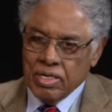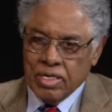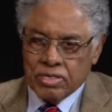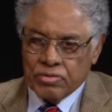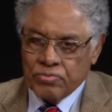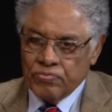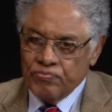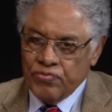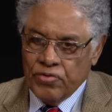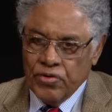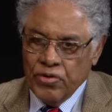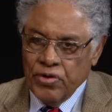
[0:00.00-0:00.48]

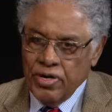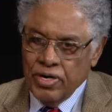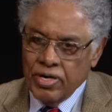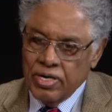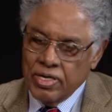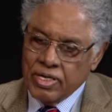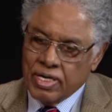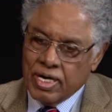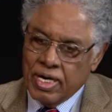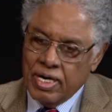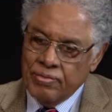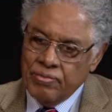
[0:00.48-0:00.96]
It's
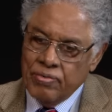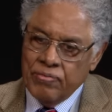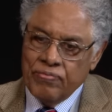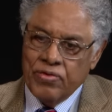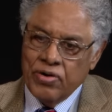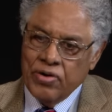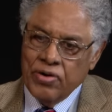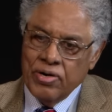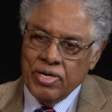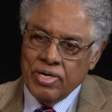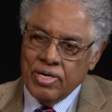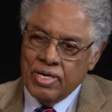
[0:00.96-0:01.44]
very
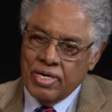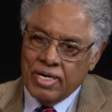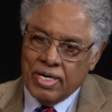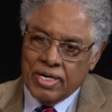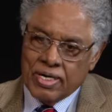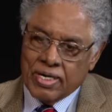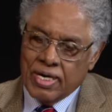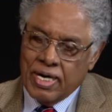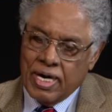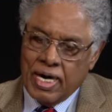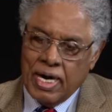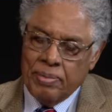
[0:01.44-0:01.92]
very
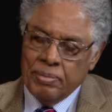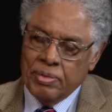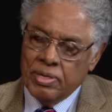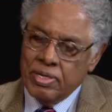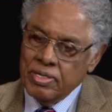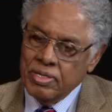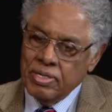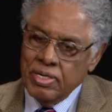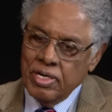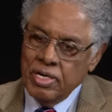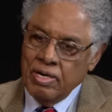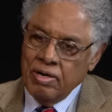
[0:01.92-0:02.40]
uh,
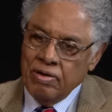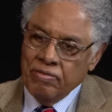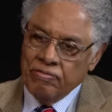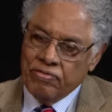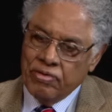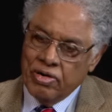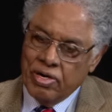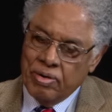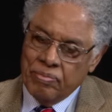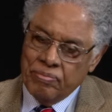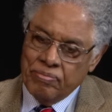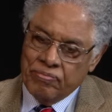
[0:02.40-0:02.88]
common
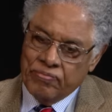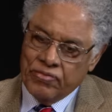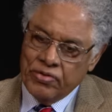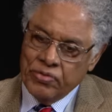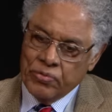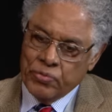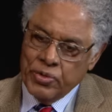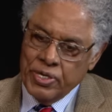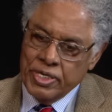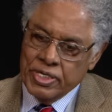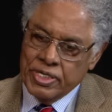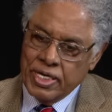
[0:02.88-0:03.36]
for,
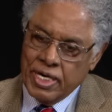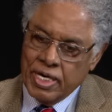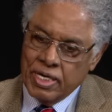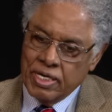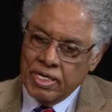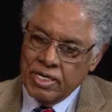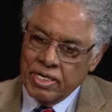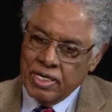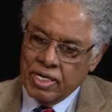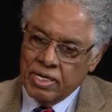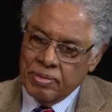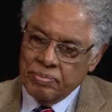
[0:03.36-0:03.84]
for
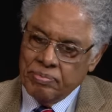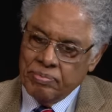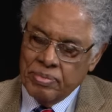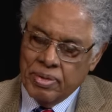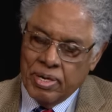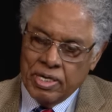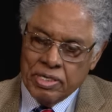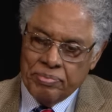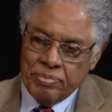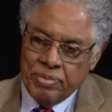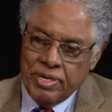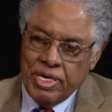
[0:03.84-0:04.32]
retailing
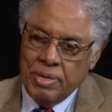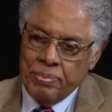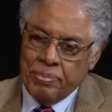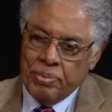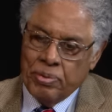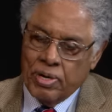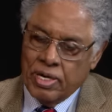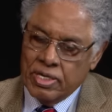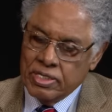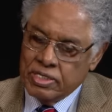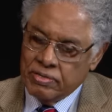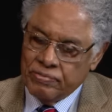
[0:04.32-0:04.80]
in many
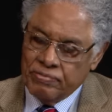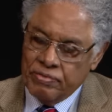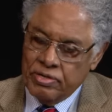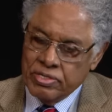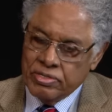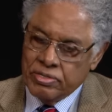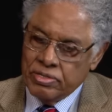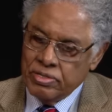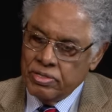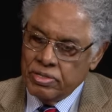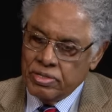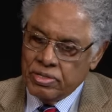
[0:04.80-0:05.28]
parts of
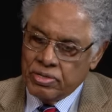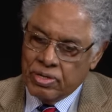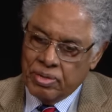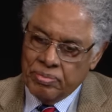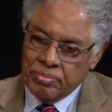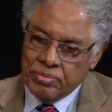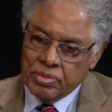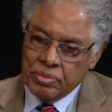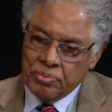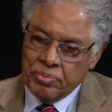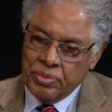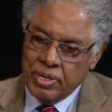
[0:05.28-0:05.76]
Eastern
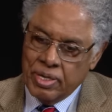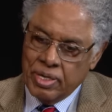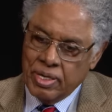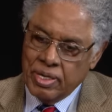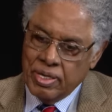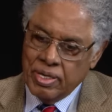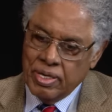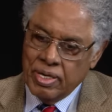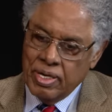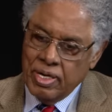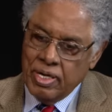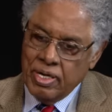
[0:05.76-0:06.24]
Europe to
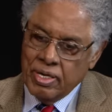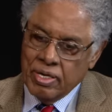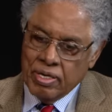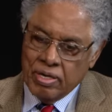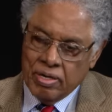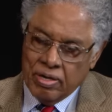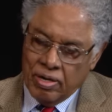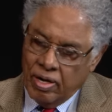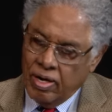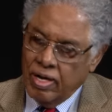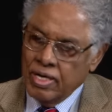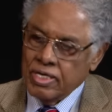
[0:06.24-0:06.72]
be
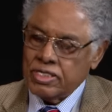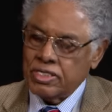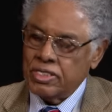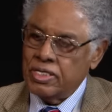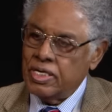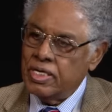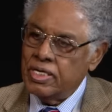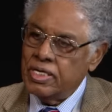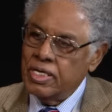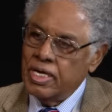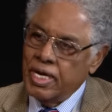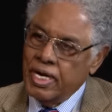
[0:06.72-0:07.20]

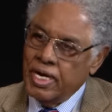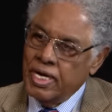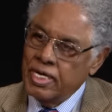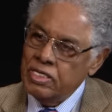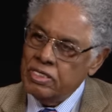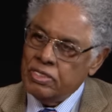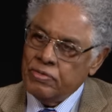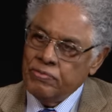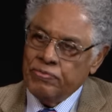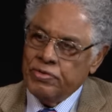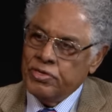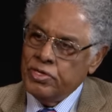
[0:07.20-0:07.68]
largely in the
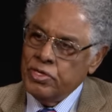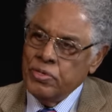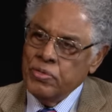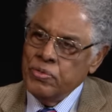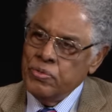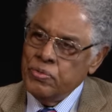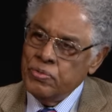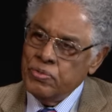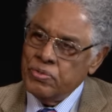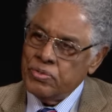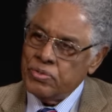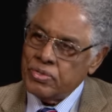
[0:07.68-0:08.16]
hands of
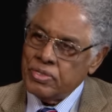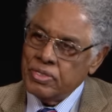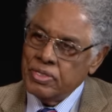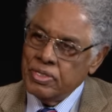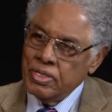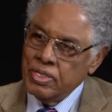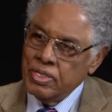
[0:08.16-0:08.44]
Jews.